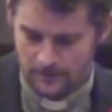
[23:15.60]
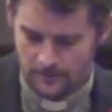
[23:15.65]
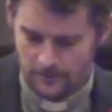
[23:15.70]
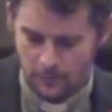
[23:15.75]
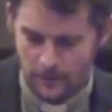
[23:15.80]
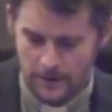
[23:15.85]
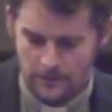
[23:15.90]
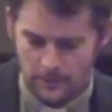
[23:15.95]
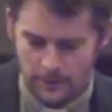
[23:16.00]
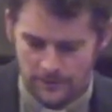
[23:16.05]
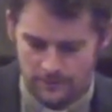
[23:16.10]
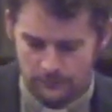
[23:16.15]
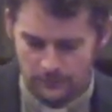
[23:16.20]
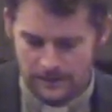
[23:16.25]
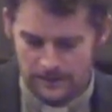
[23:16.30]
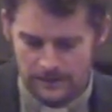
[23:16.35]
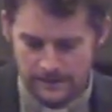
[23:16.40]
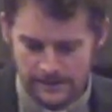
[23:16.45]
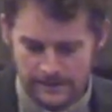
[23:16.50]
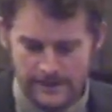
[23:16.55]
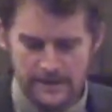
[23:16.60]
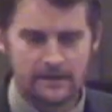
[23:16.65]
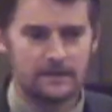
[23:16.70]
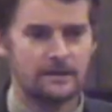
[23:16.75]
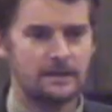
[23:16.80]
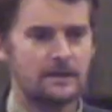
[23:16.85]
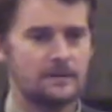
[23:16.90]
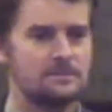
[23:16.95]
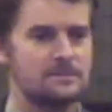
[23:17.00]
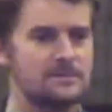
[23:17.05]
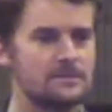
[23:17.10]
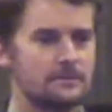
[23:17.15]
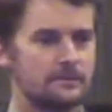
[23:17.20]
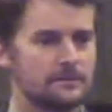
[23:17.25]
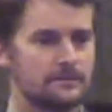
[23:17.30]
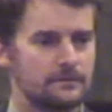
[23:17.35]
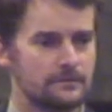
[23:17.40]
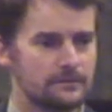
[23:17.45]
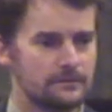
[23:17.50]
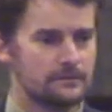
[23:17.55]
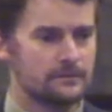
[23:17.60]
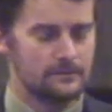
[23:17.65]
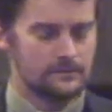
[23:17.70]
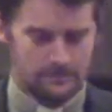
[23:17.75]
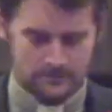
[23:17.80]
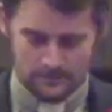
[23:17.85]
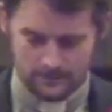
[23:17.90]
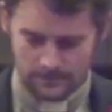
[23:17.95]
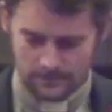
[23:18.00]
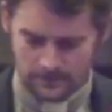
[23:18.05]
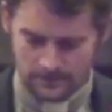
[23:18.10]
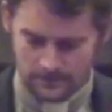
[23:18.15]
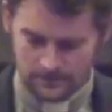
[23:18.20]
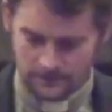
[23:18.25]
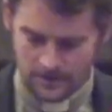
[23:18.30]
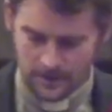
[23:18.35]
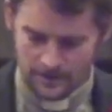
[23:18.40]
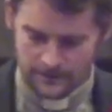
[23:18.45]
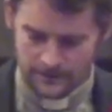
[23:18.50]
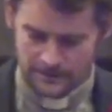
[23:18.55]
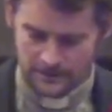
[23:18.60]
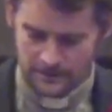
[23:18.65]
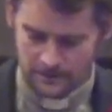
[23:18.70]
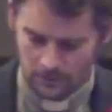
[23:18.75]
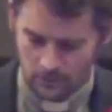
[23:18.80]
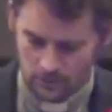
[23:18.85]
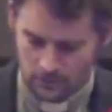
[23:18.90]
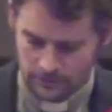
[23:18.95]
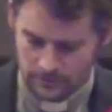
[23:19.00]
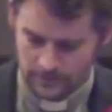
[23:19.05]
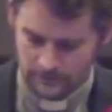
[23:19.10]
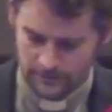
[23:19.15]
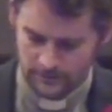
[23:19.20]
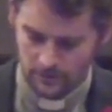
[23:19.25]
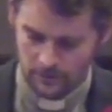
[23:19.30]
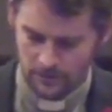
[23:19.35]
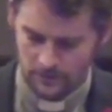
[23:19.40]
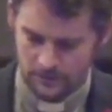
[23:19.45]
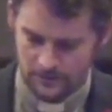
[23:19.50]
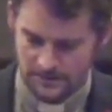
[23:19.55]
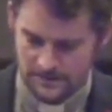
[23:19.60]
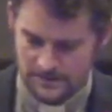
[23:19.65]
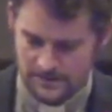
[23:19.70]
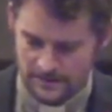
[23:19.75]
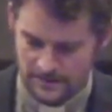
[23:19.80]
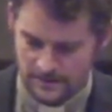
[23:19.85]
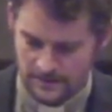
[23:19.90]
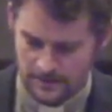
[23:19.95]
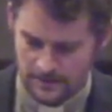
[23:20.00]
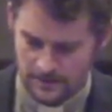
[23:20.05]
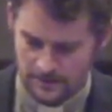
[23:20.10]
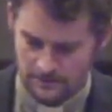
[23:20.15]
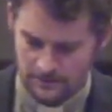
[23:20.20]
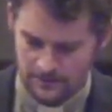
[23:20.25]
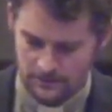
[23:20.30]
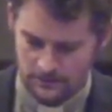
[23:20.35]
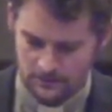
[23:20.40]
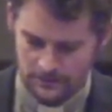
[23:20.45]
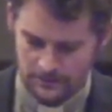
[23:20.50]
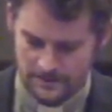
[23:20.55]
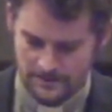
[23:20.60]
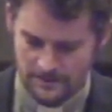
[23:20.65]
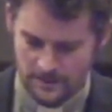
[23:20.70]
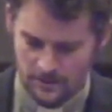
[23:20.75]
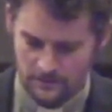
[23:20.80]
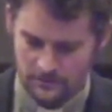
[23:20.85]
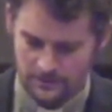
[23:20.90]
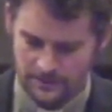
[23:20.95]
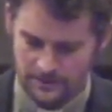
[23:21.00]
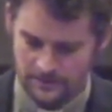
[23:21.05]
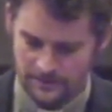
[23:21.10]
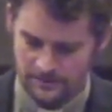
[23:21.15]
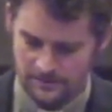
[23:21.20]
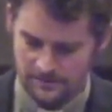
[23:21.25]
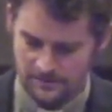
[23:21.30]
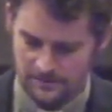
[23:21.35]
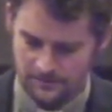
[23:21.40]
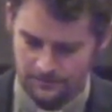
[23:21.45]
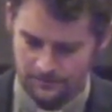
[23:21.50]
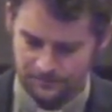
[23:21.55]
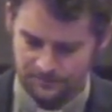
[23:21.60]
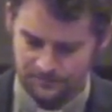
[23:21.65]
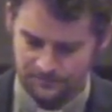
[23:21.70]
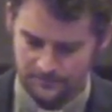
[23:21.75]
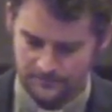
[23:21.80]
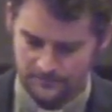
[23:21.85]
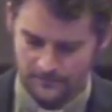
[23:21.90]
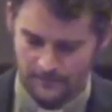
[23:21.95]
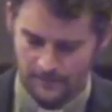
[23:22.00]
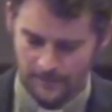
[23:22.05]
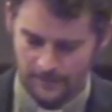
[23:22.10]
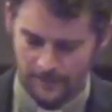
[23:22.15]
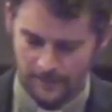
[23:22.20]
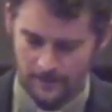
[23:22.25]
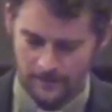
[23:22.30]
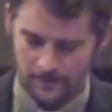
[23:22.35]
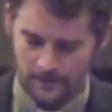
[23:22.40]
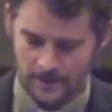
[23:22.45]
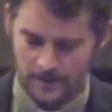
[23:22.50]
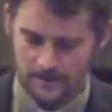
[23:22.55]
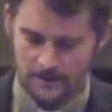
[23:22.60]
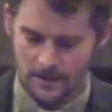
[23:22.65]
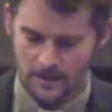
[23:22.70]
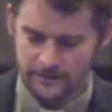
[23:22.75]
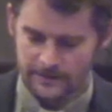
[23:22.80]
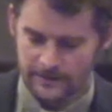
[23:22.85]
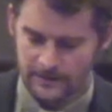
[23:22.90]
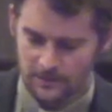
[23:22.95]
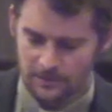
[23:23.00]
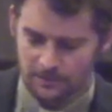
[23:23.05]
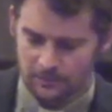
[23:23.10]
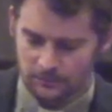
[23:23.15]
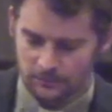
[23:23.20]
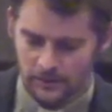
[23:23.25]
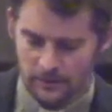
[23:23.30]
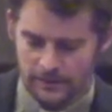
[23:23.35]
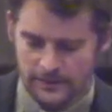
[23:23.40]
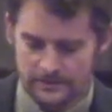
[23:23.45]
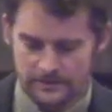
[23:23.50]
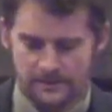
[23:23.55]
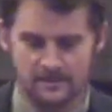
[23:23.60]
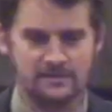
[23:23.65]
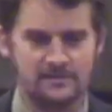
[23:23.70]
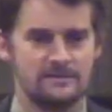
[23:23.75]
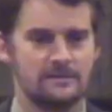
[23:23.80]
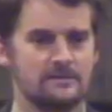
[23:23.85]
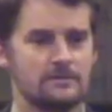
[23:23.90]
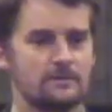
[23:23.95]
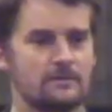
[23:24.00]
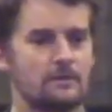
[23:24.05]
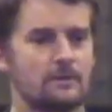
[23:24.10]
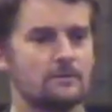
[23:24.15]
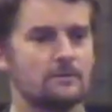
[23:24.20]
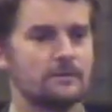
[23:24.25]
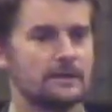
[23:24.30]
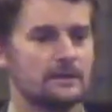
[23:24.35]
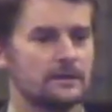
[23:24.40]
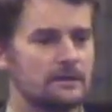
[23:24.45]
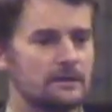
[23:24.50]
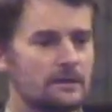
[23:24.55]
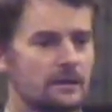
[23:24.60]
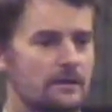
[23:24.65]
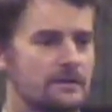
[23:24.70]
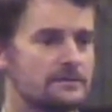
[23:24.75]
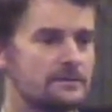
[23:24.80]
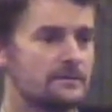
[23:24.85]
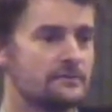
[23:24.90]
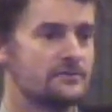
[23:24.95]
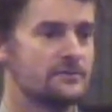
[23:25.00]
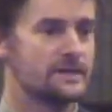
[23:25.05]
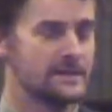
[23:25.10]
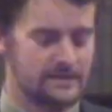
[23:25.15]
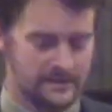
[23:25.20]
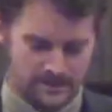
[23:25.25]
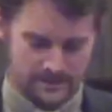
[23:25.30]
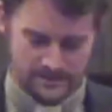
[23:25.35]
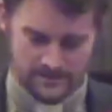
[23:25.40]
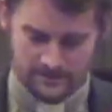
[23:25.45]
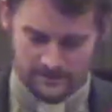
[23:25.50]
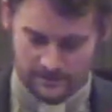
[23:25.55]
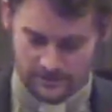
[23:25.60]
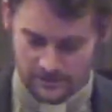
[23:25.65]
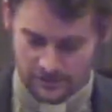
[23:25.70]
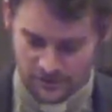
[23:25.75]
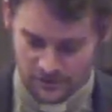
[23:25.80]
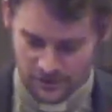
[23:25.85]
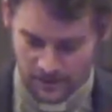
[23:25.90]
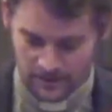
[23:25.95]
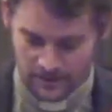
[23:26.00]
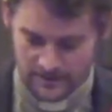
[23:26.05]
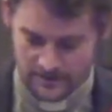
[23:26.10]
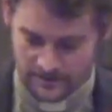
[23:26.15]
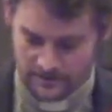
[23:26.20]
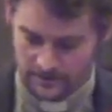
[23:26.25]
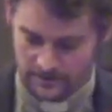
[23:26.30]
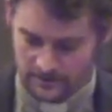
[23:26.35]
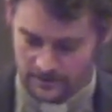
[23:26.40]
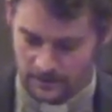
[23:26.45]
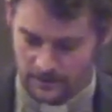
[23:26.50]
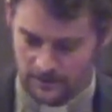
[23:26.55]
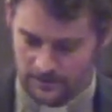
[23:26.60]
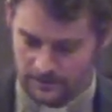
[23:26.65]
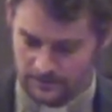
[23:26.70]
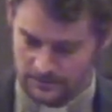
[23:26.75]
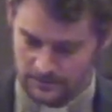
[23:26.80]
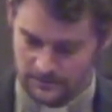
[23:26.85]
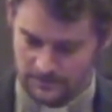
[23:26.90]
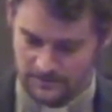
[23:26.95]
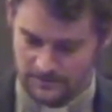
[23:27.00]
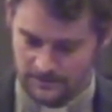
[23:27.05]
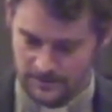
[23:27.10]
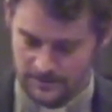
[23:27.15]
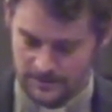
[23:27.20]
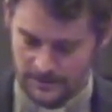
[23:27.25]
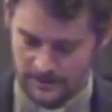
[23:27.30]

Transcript: When we really get a glimpse of, of knowing the glory of God and seeing Him in all His holiness, and knowing the brightness of the light of Jesus that shines in the darkness,